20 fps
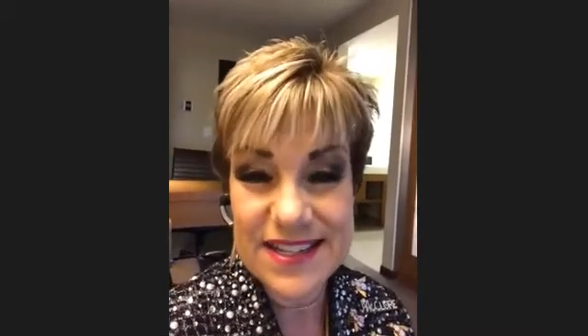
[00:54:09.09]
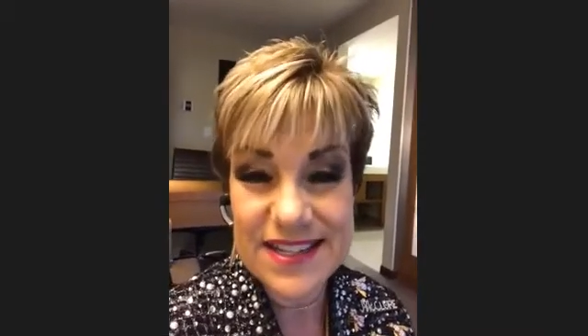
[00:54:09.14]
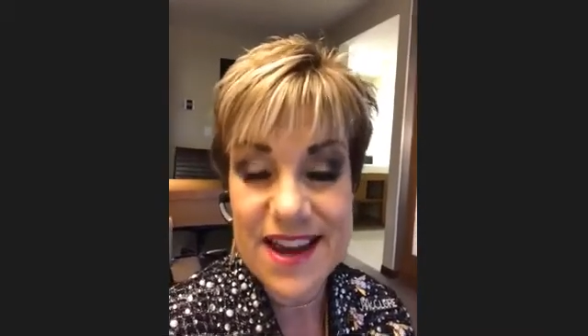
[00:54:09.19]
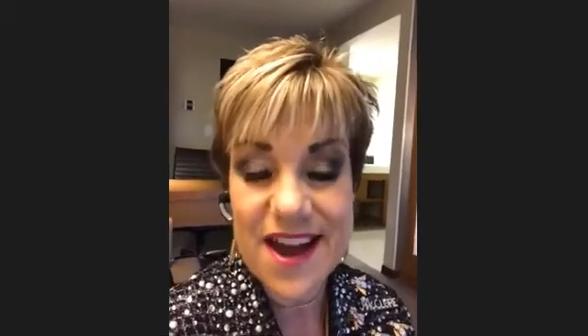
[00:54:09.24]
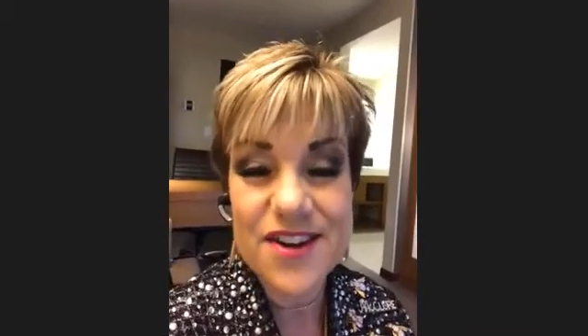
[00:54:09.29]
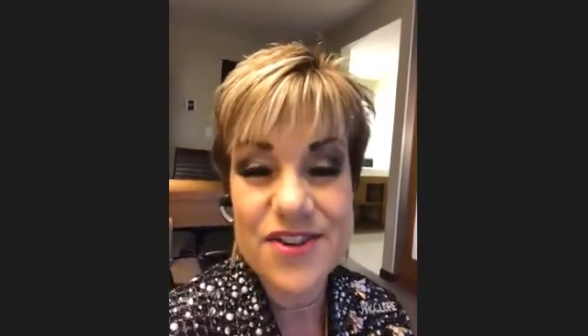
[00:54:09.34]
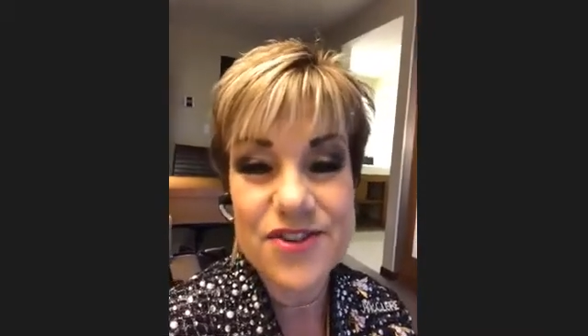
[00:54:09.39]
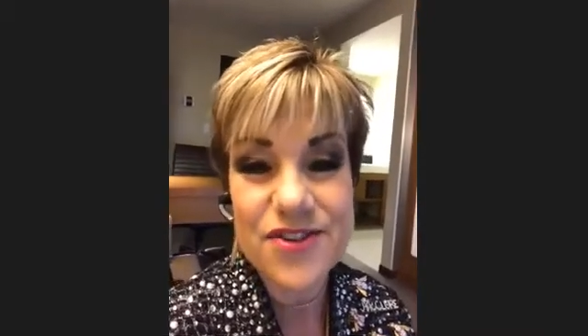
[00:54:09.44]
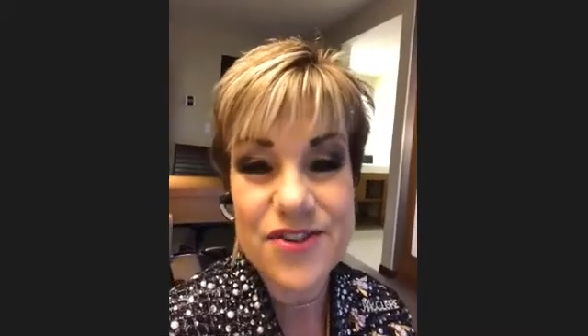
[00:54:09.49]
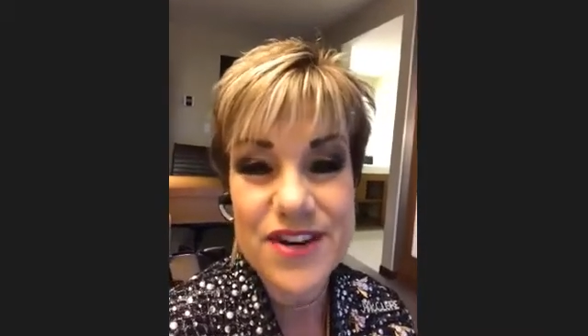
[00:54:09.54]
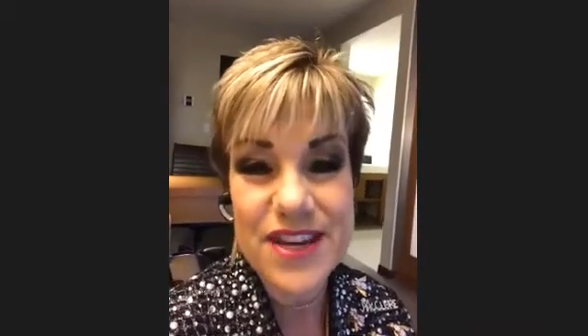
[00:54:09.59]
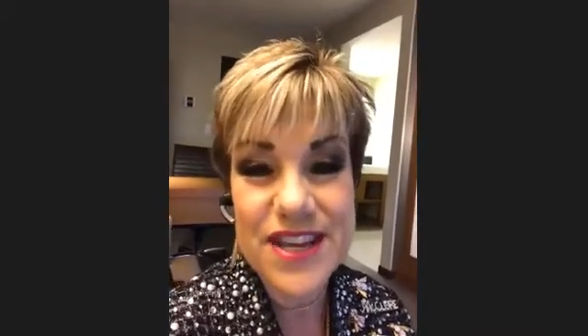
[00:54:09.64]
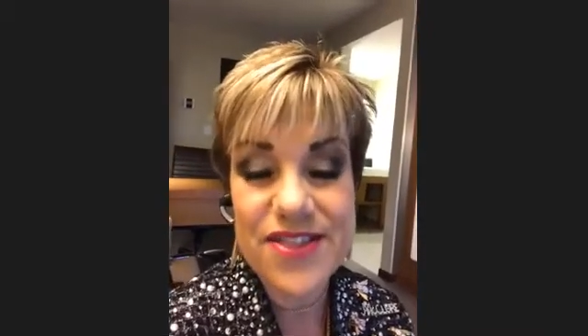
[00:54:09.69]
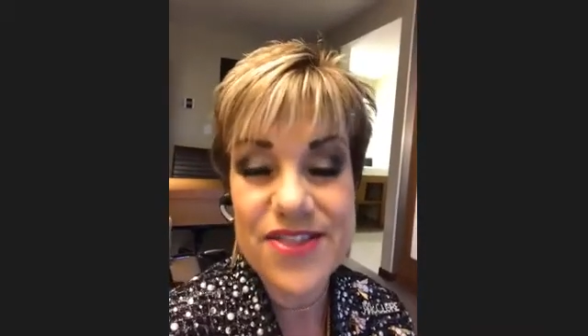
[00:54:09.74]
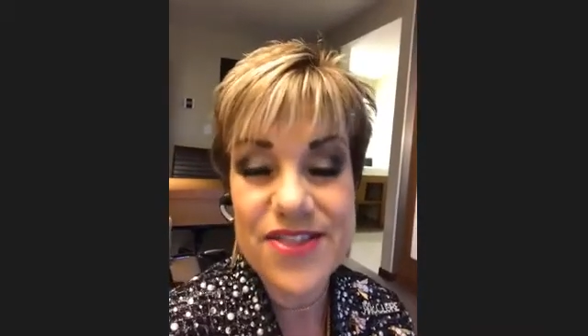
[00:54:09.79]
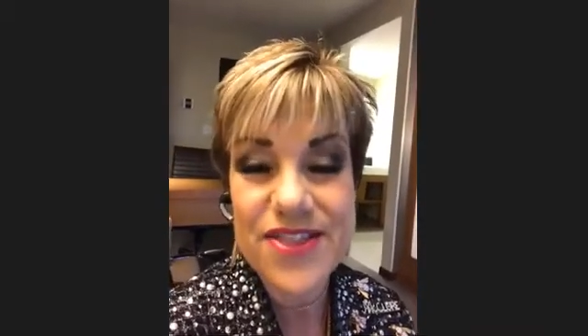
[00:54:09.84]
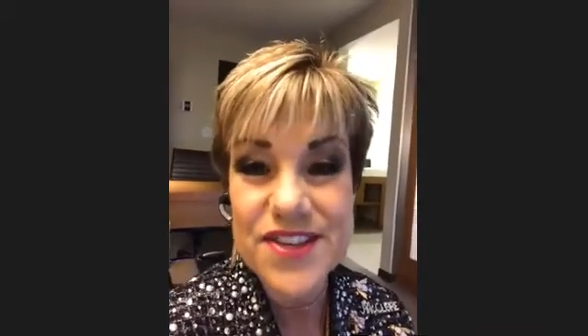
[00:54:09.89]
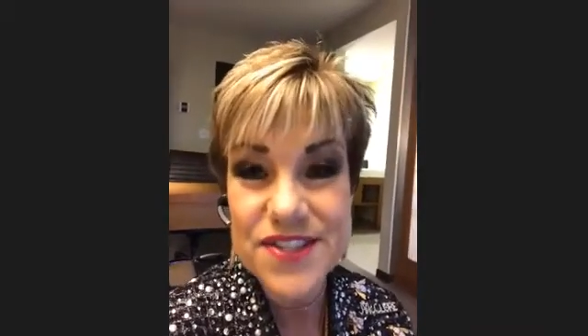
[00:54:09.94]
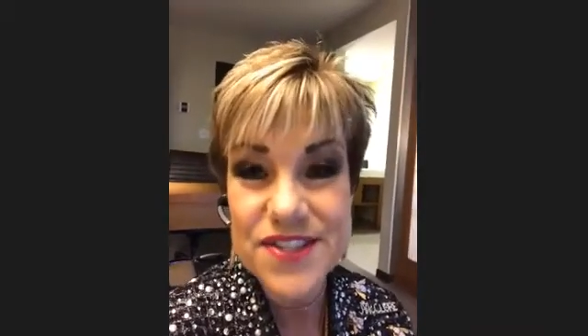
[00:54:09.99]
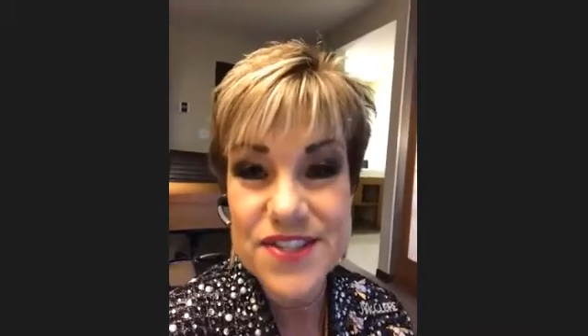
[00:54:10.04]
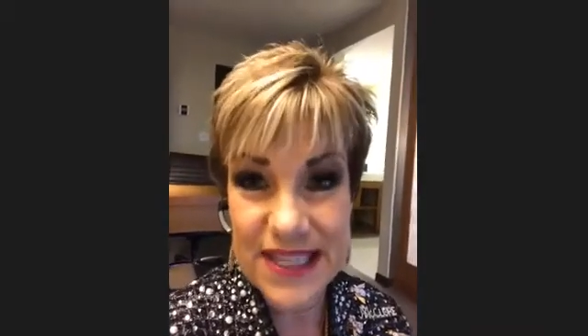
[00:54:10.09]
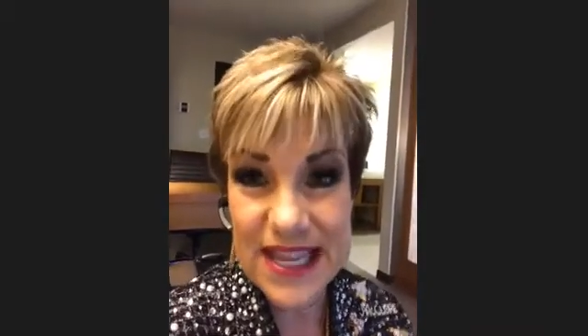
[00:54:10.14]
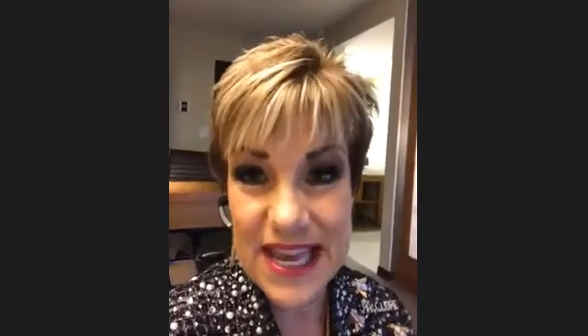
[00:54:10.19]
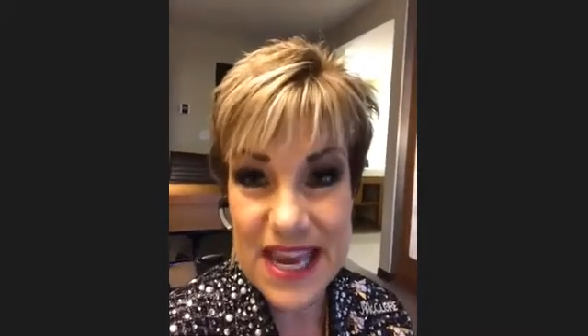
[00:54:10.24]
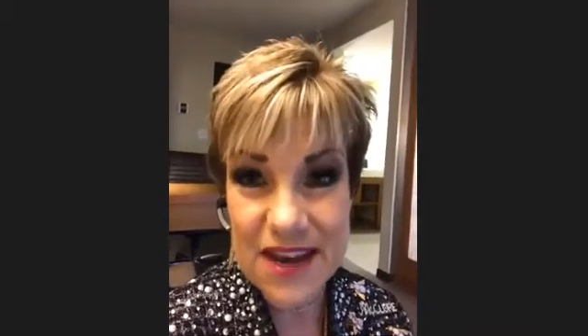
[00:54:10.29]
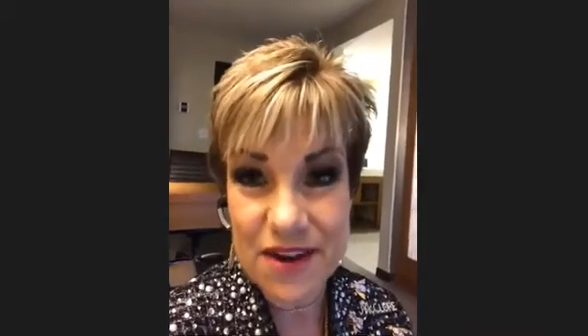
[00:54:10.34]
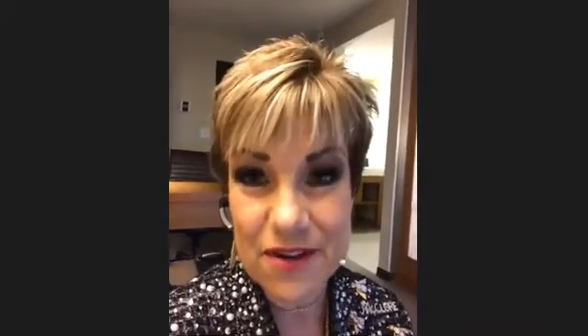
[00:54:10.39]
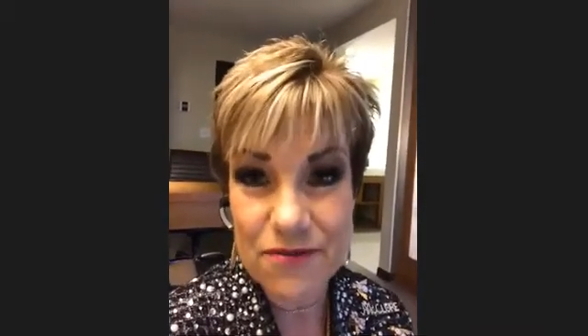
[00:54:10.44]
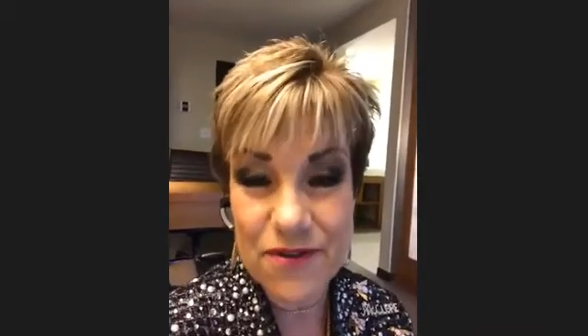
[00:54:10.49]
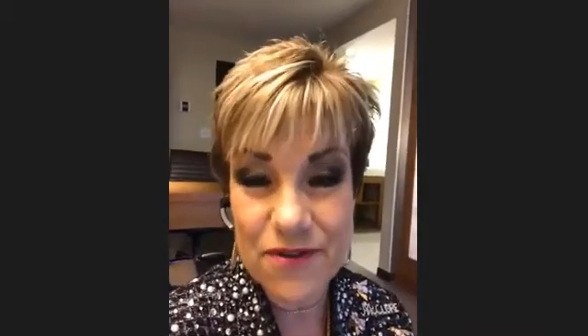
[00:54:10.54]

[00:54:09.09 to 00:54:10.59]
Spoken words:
underneath this link